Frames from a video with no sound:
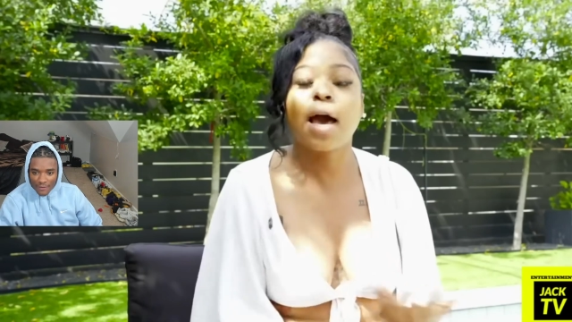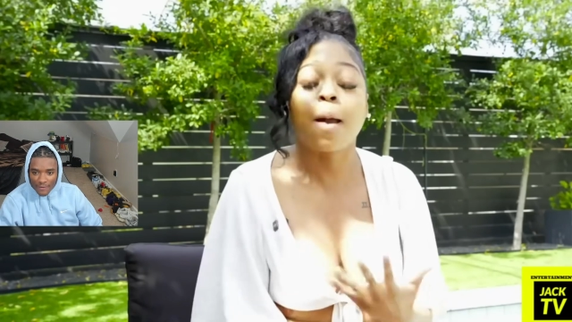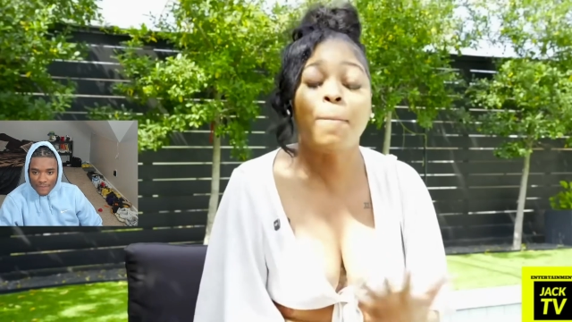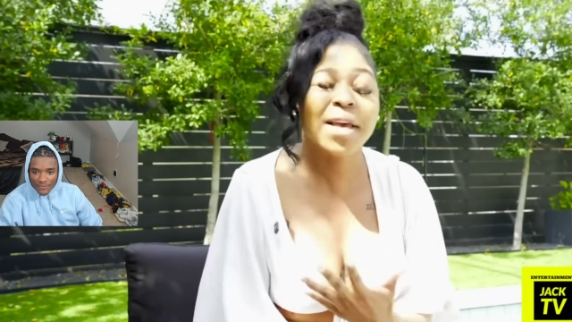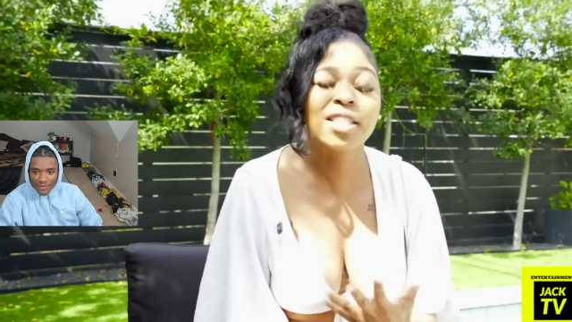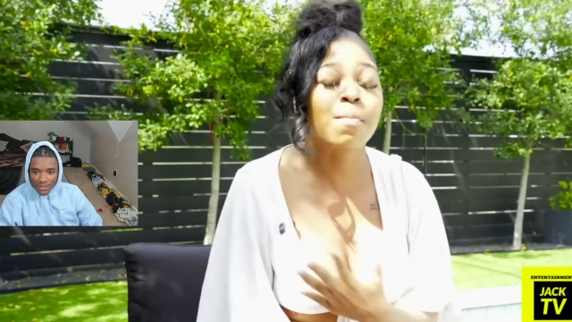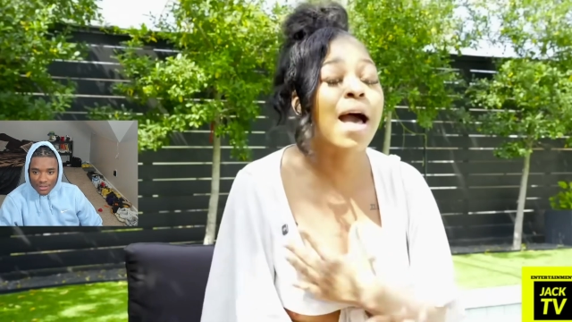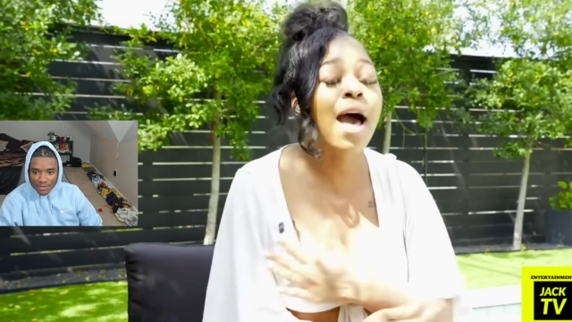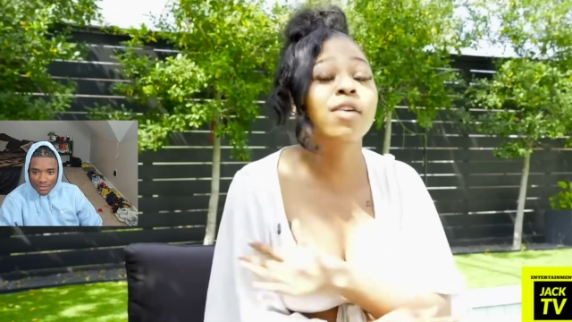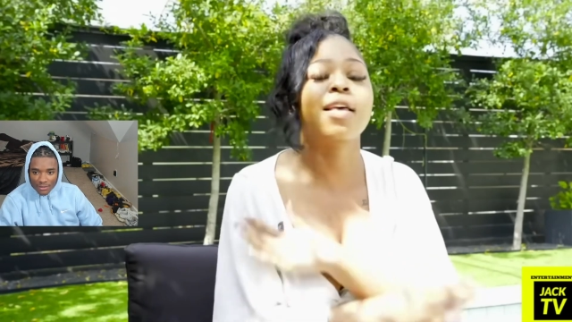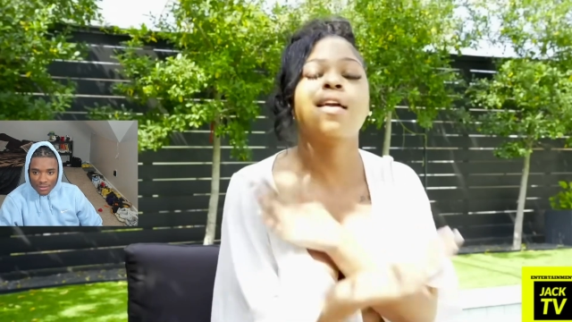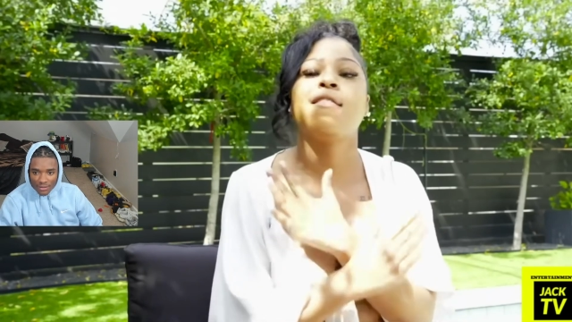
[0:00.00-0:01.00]
the fuck he got a bitch
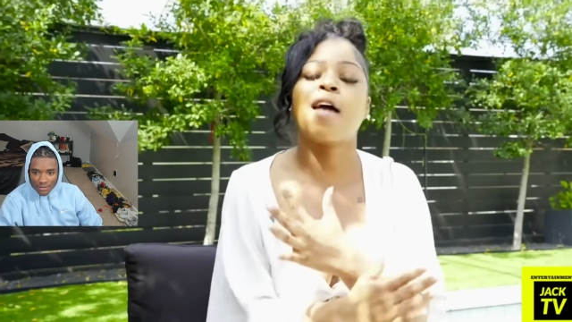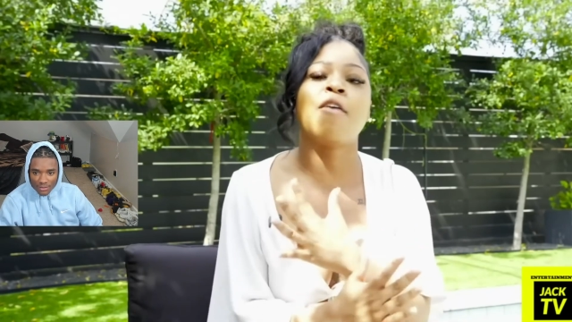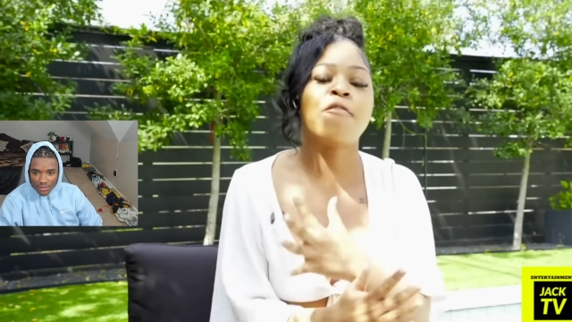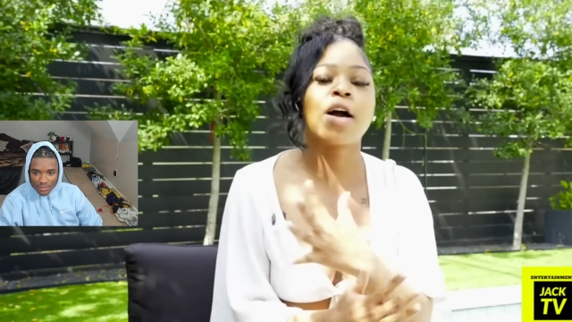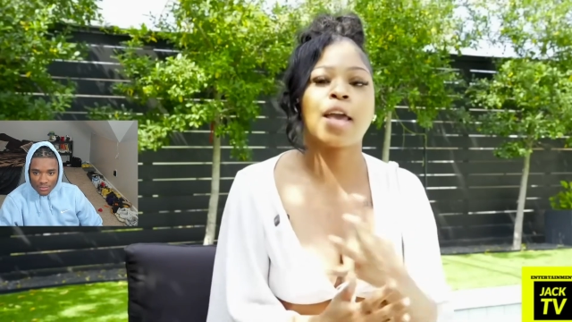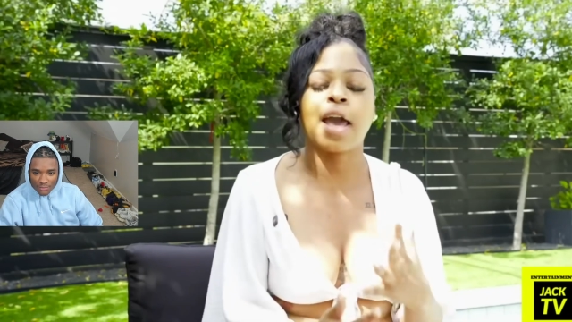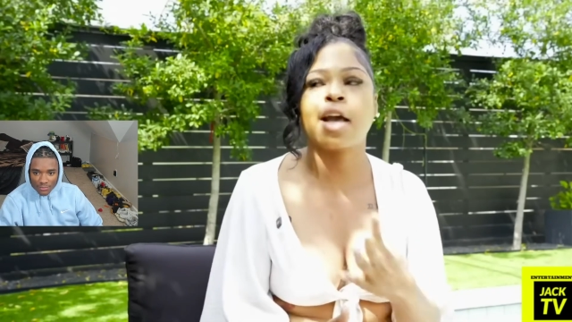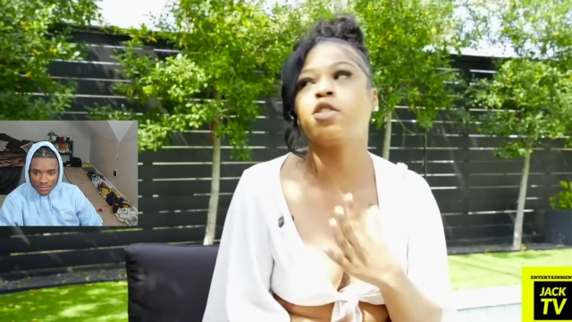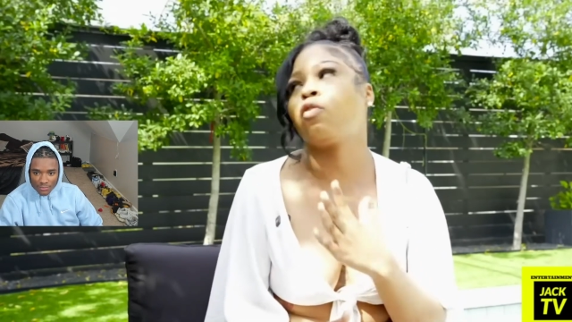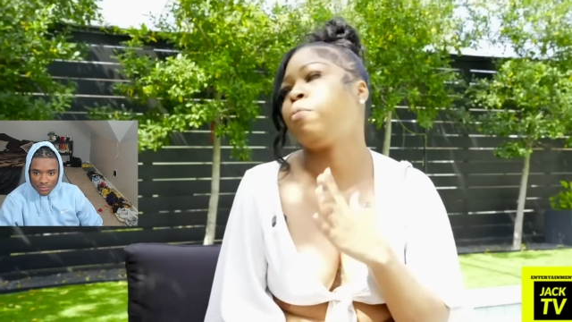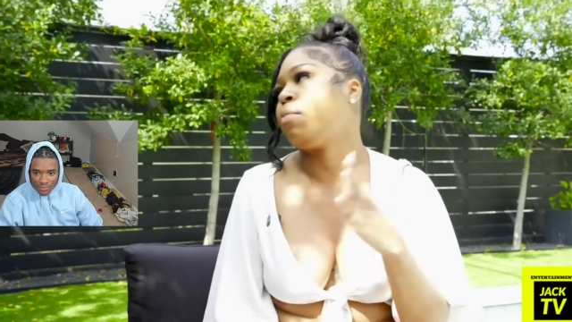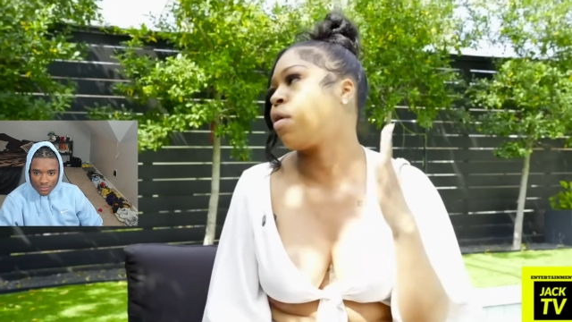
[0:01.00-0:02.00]
in my house and he not
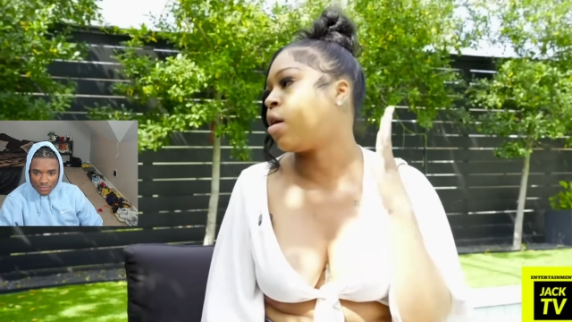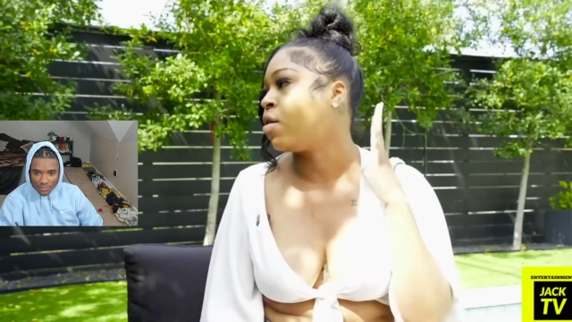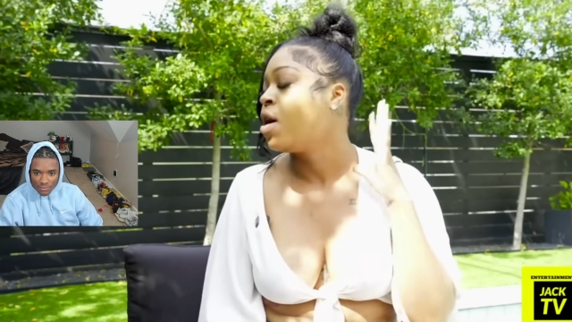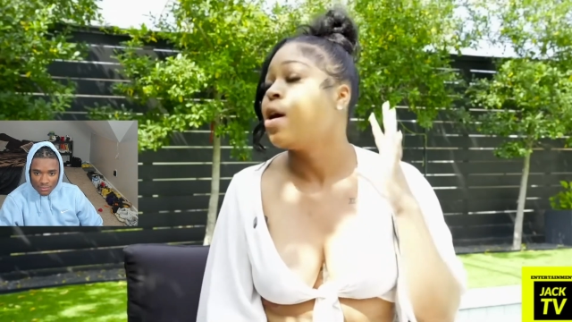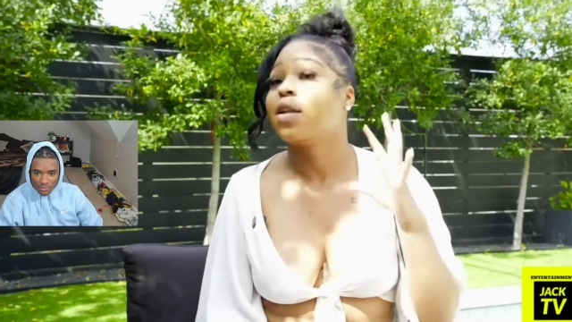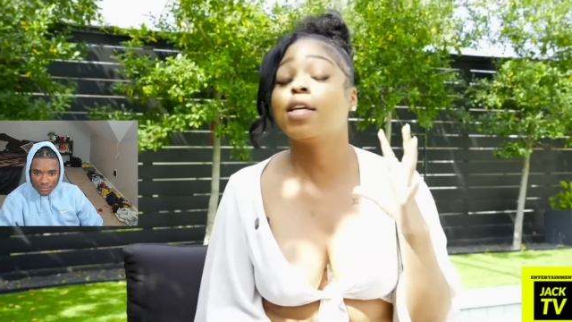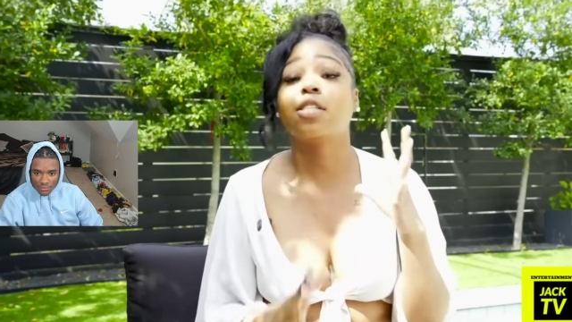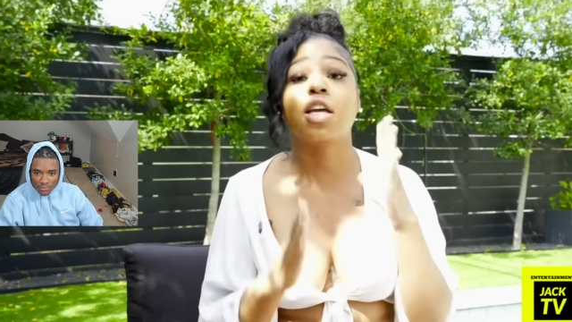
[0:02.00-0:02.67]
fucking answering me, bro?